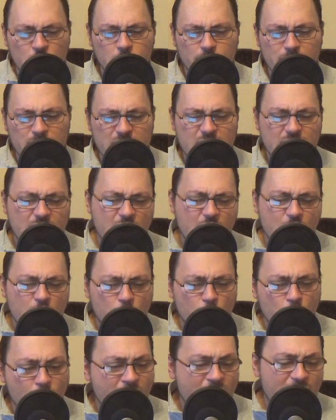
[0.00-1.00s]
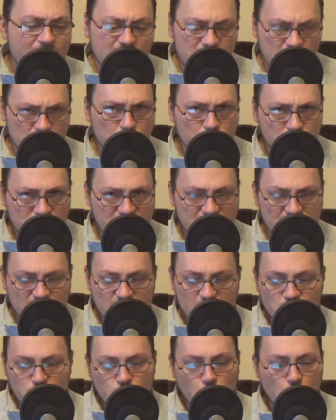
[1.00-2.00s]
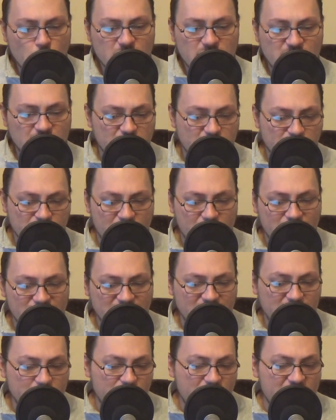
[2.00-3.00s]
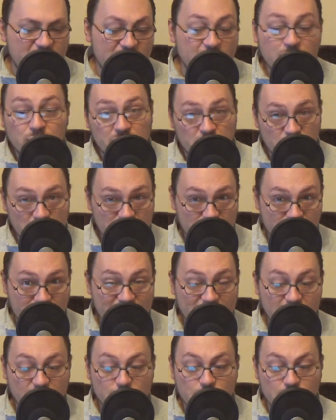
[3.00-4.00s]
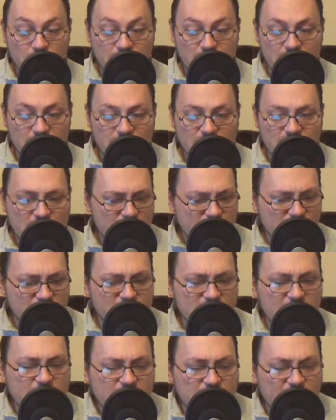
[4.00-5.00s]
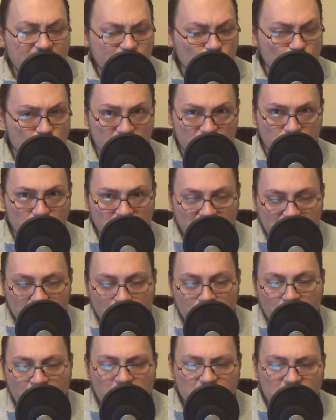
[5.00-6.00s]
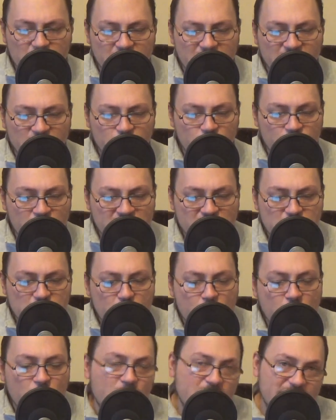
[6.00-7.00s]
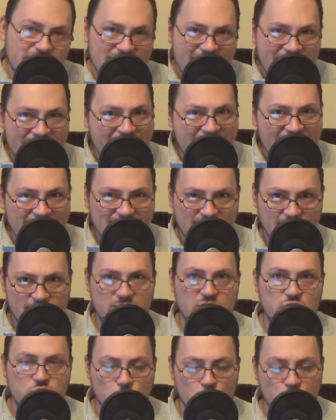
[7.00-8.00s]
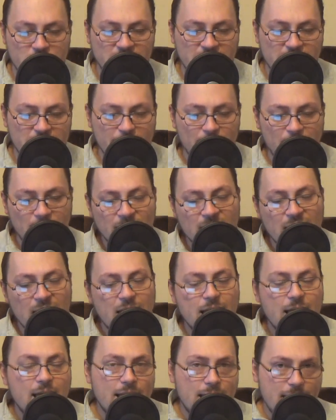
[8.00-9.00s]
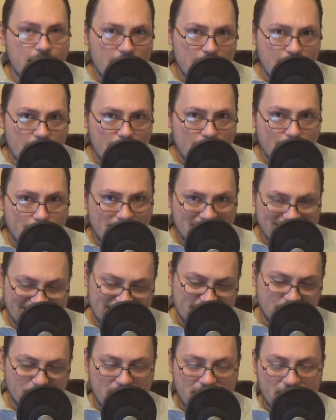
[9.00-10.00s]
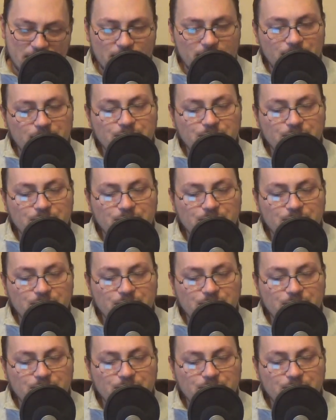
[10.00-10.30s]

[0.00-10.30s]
could be, why use short-term public debate, which is mandatory in these cases, and not work with the parliament where you already had the majority? But anyway,